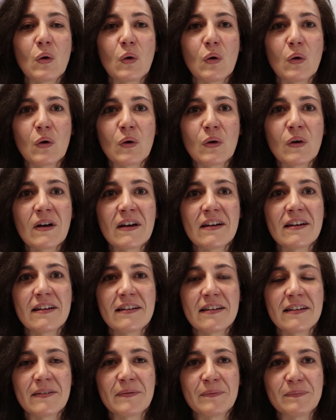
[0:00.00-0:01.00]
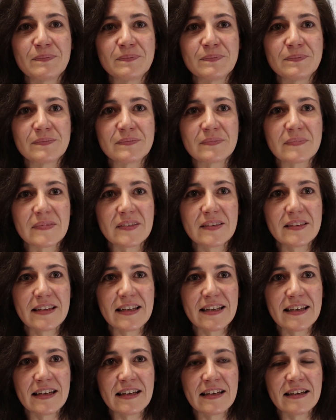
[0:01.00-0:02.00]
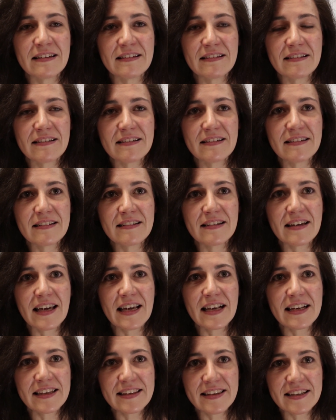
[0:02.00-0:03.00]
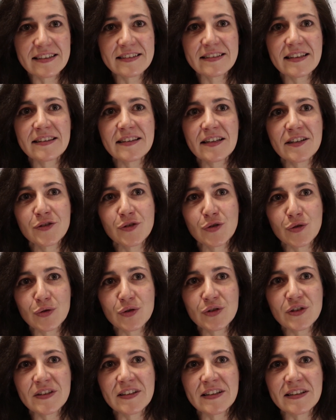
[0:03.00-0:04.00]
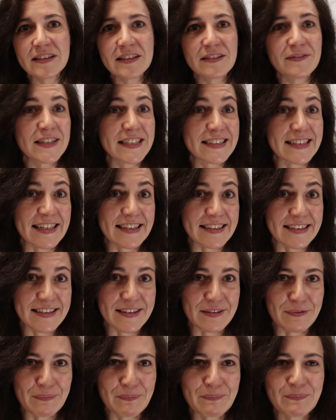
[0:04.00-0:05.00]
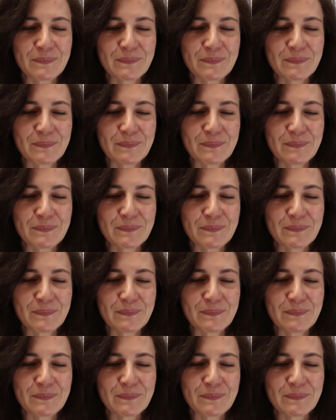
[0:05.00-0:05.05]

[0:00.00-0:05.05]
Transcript: or um, the uh, LEDs that are used in TV sets.